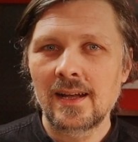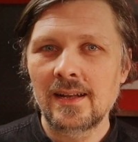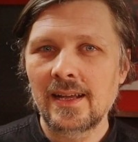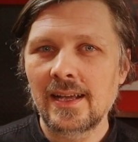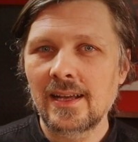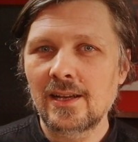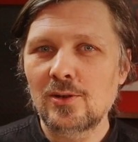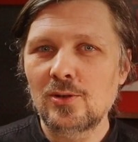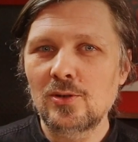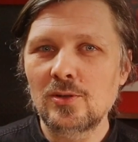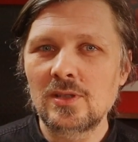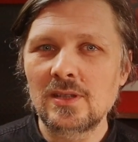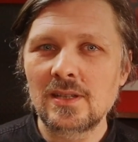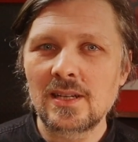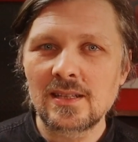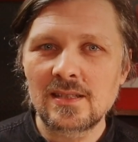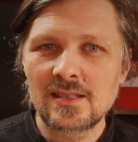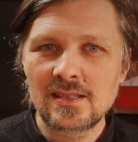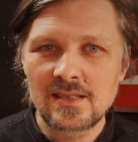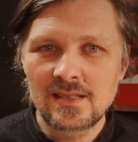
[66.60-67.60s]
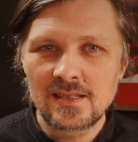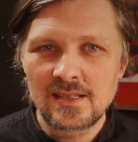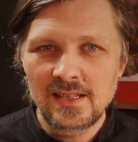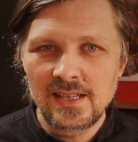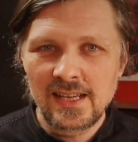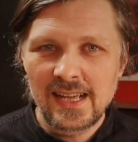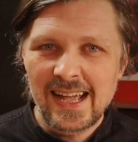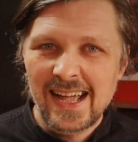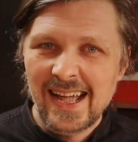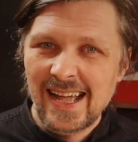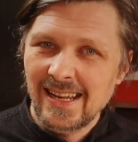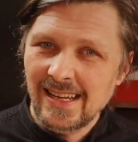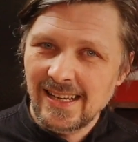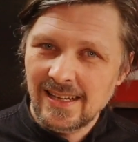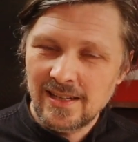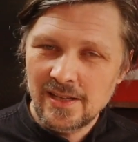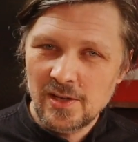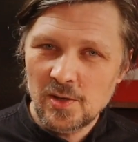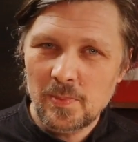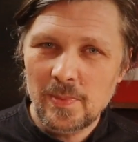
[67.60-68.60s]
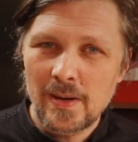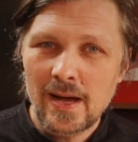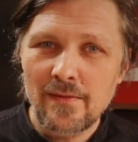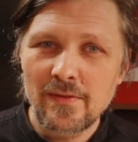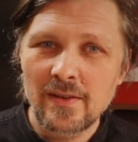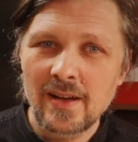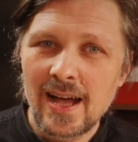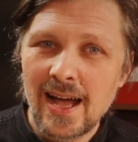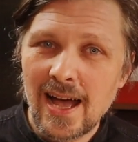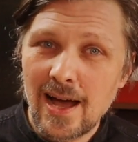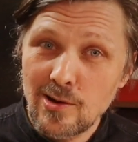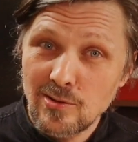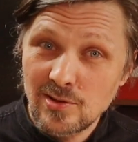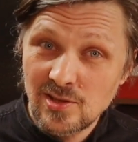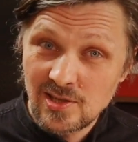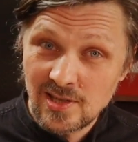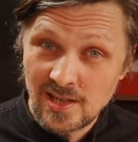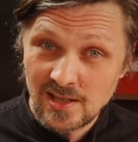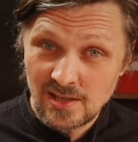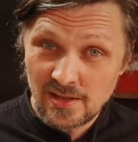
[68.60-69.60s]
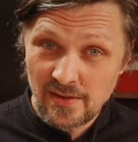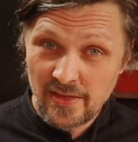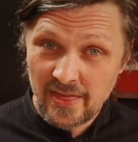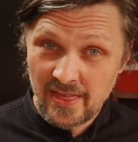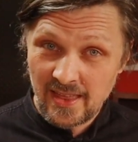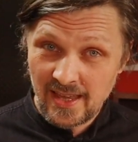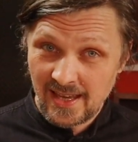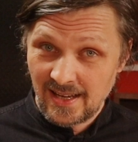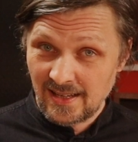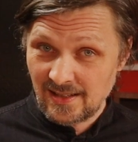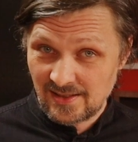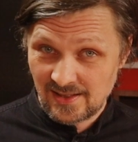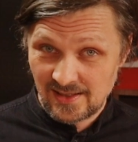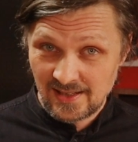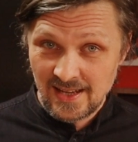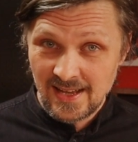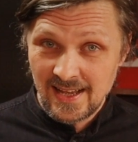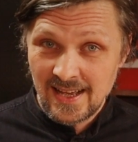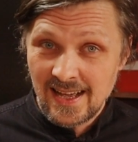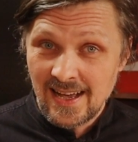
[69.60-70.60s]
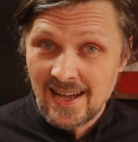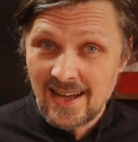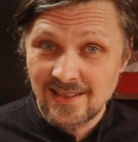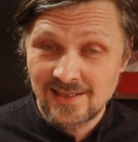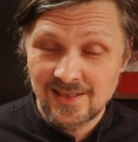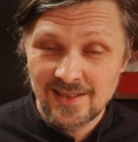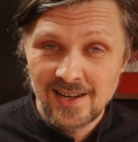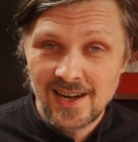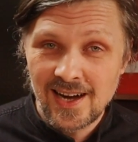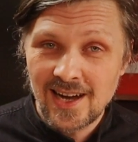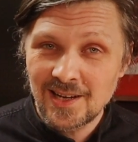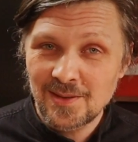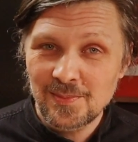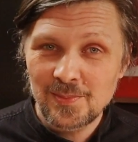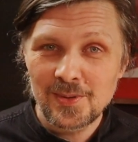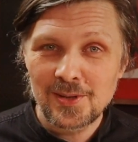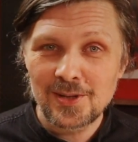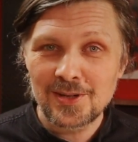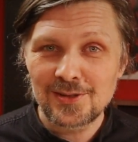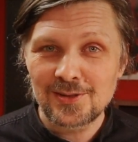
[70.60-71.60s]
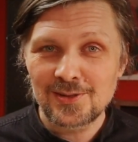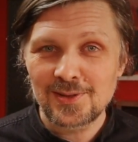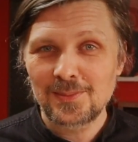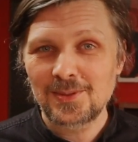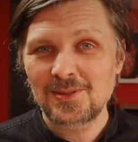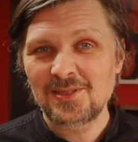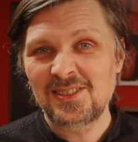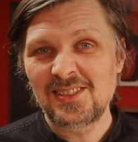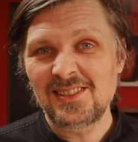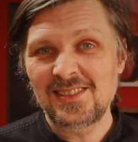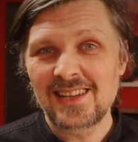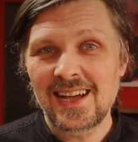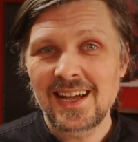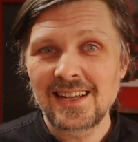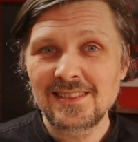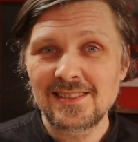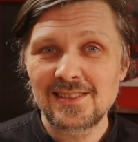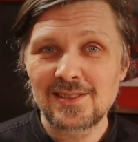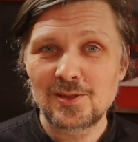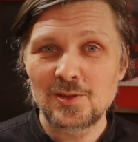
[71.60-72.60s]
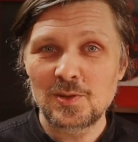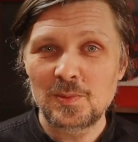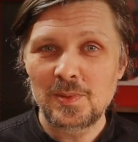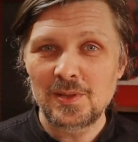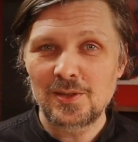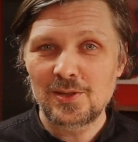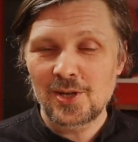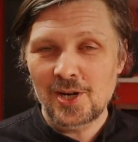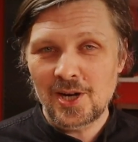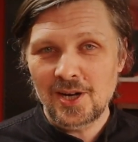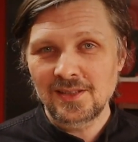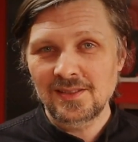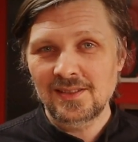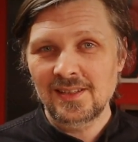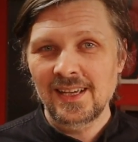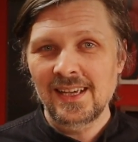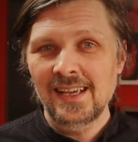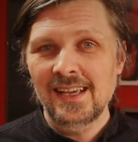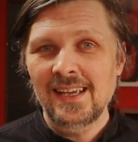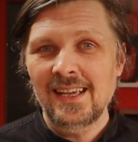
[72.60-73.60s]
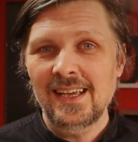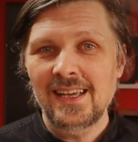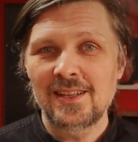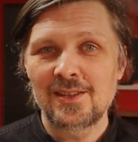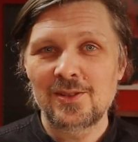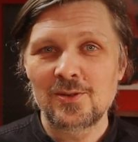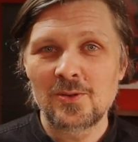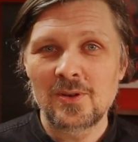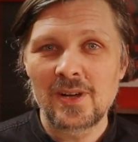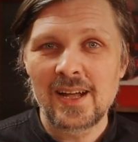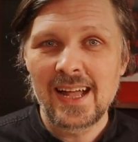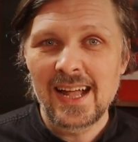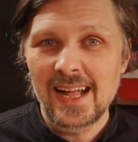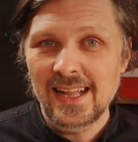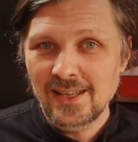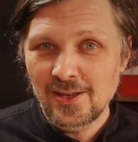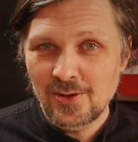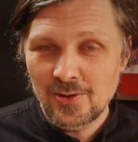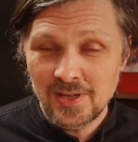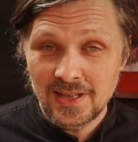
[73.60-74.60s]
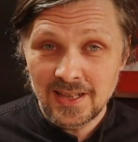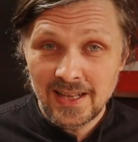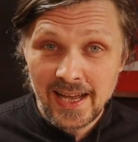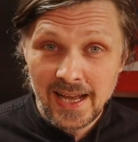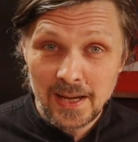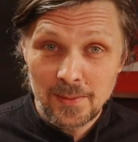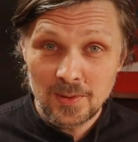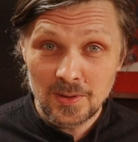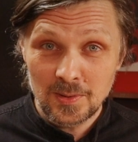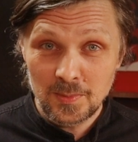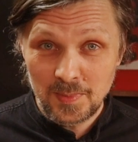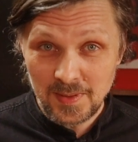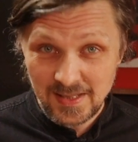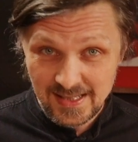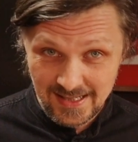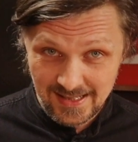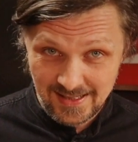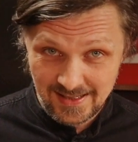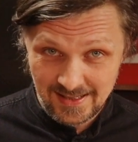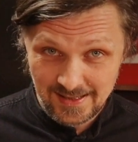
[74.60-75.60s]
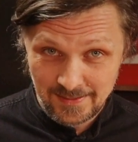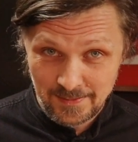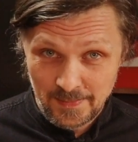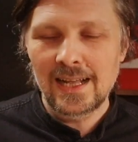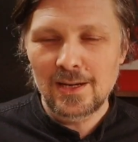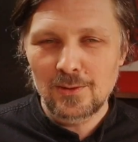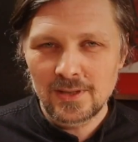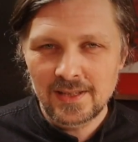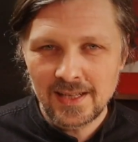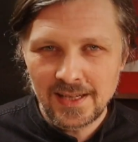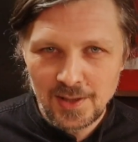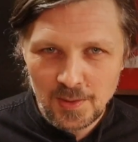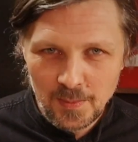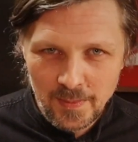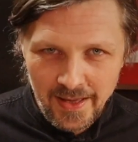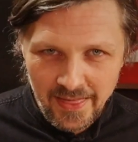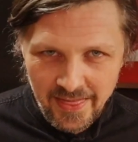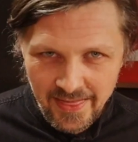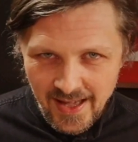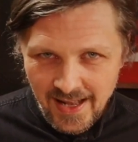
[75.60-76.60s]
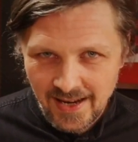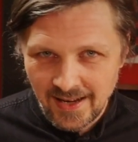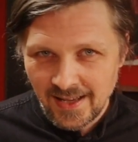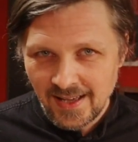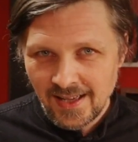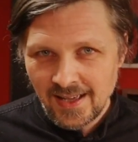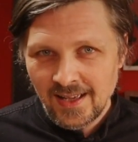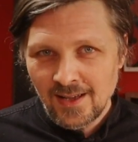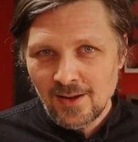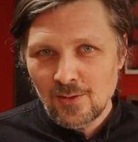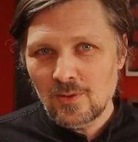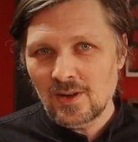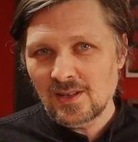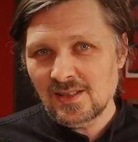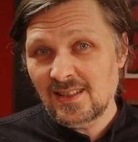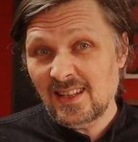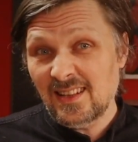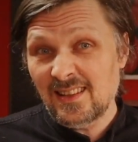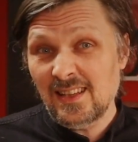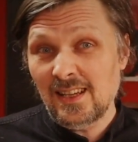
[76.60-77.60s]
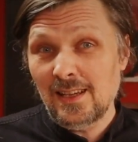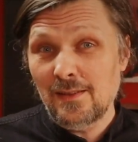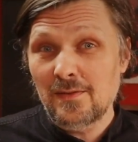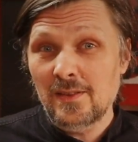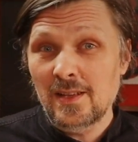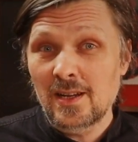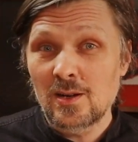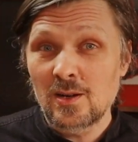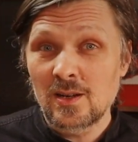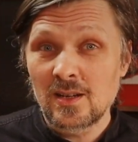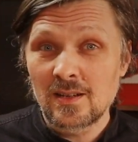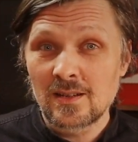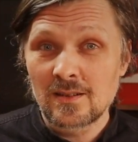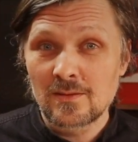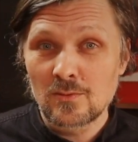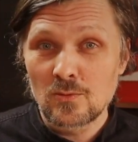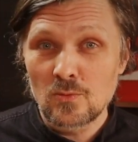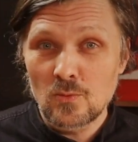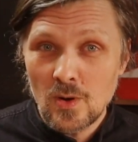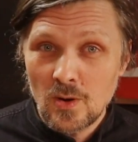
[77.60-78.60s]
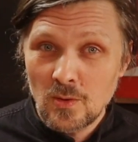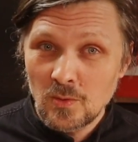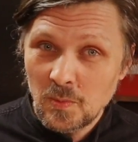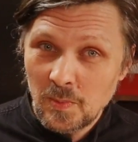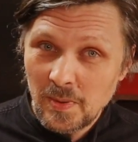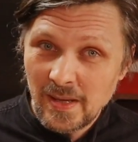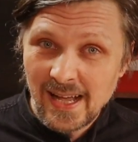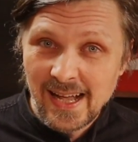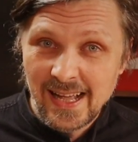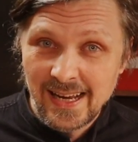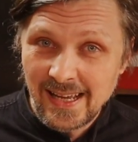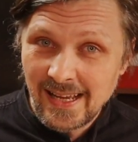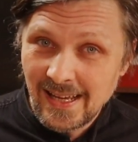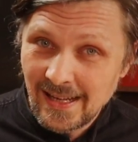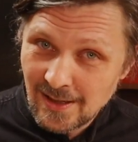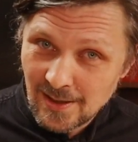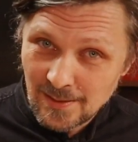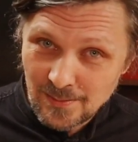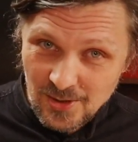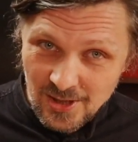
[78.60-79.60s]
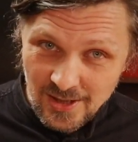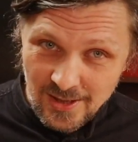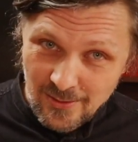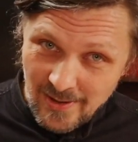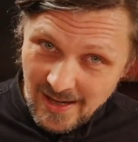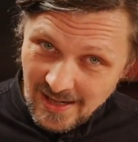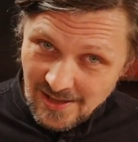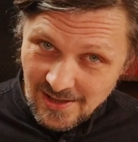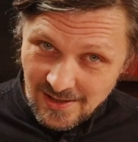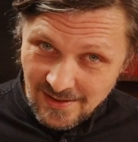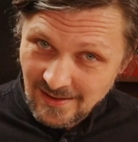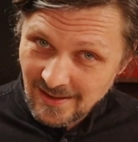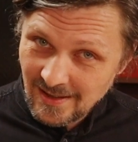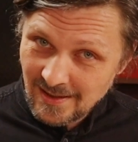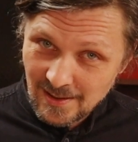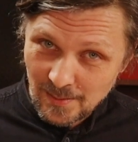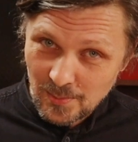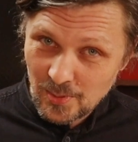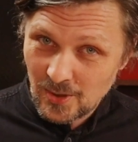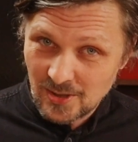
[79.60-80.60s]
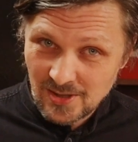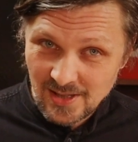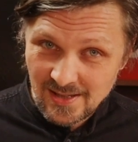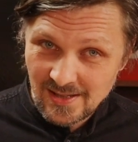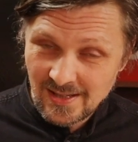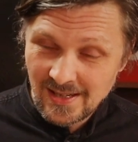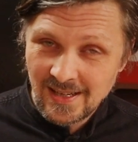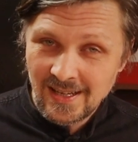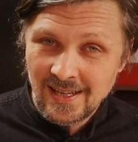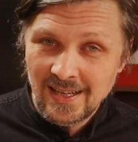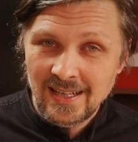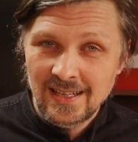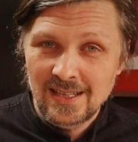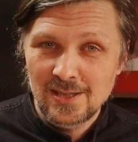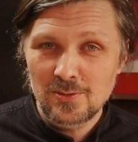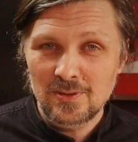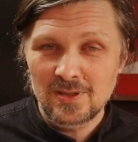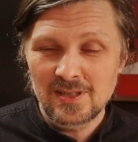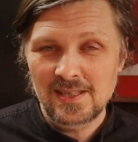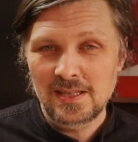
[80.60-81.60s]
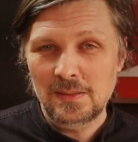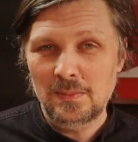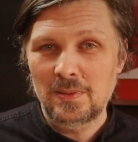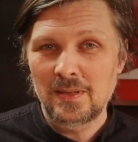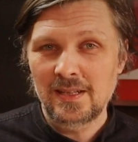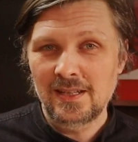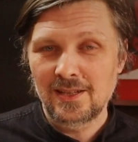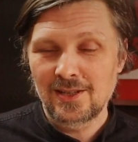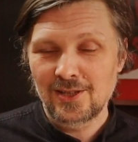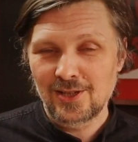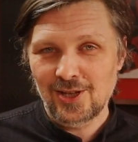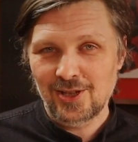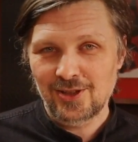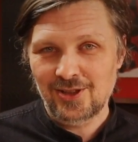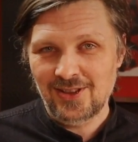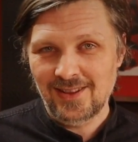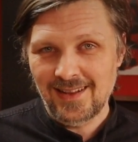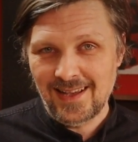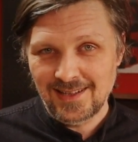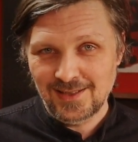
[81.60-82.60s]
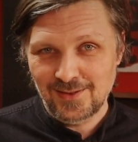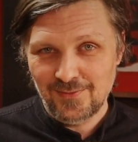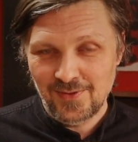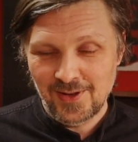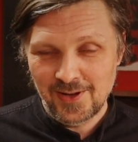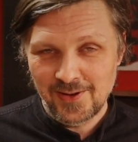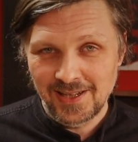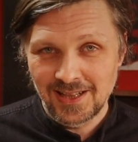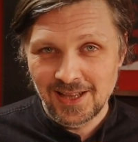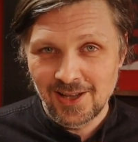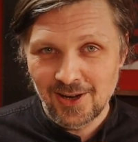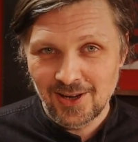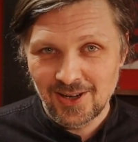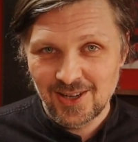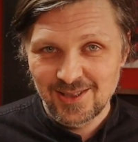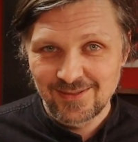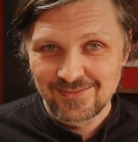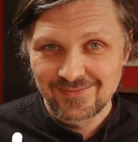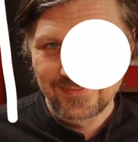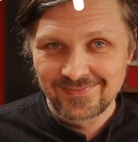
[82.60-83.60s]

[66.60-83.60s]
and I could not see any clear path how such things as Cardboard Robots designs could be turned into any reliable business. And what I knew by then was that if there won't be any income generation in the process, this will simply not last very long.